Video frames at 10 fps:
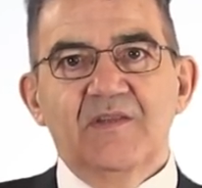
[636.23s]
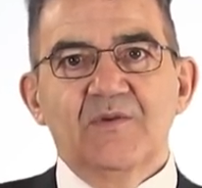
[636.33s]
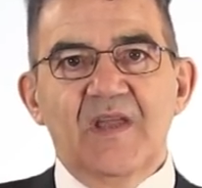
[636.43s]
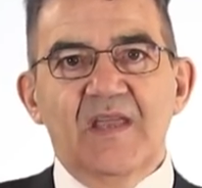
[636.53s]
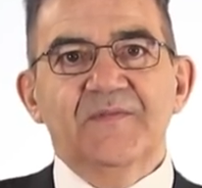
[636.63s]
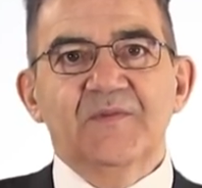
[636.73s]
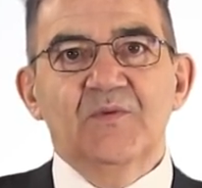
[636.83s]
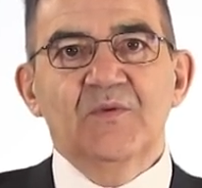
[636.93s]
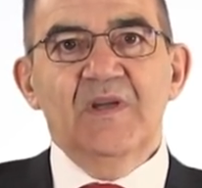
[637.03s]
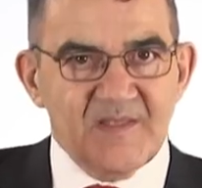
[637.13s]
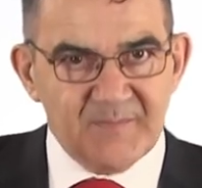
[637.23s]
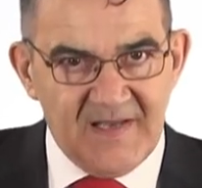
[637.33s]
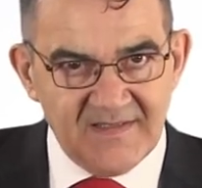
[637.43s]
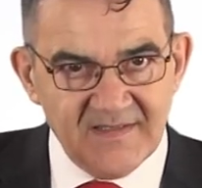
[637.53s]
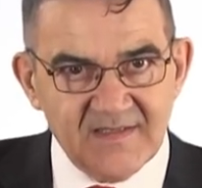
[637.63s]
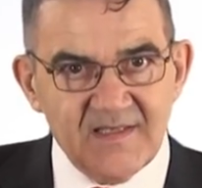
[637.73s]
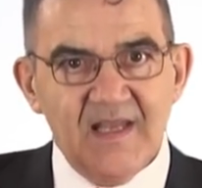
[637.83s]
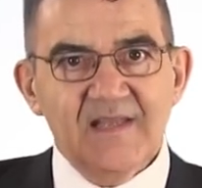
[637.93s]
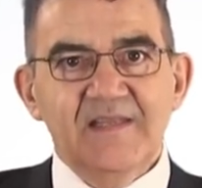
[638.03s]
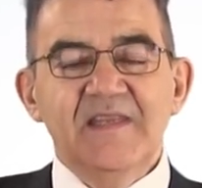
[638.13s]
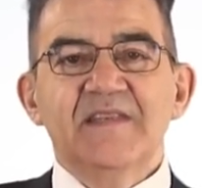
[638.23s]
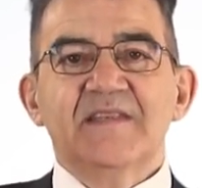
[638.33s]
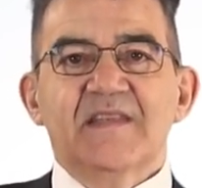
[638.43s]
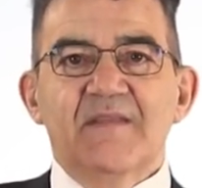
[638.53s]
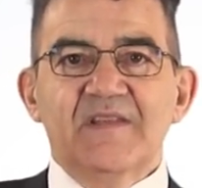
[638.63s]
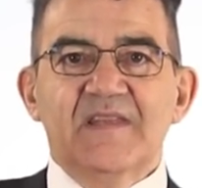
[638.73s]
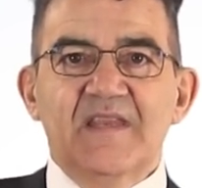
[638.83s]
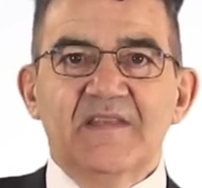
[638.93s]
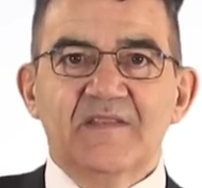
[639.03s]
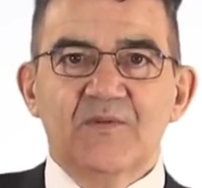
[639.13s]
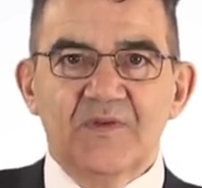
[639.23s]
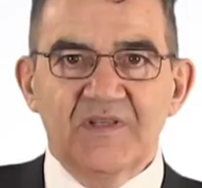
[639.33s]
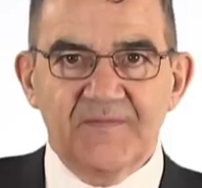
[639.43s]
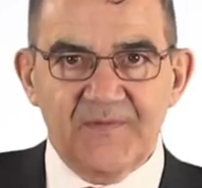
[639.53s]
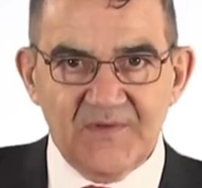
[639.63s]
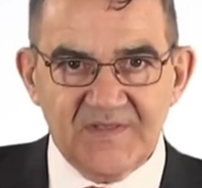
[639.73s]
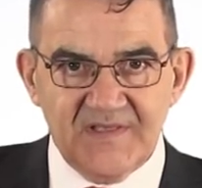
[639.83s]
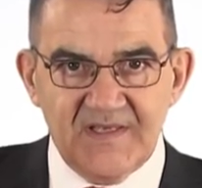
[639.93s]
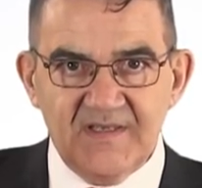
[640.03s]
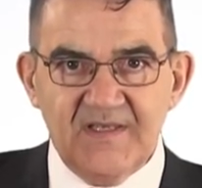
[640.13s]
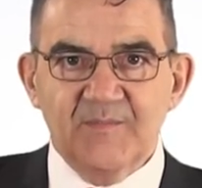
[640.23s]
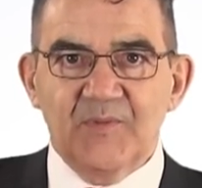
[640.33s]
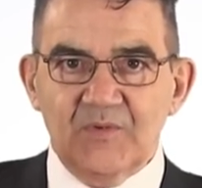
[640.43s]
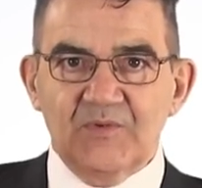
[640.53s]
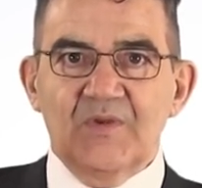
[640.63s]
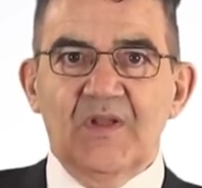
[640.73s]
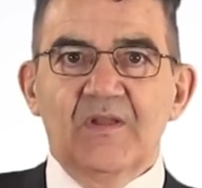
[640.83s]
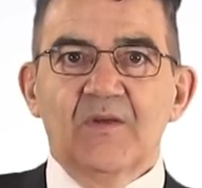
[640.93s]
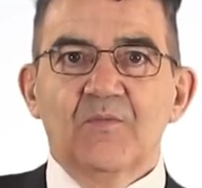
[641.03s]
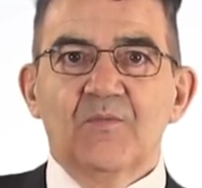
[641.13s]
You have to spend at least 7 days during the first year in Portugal.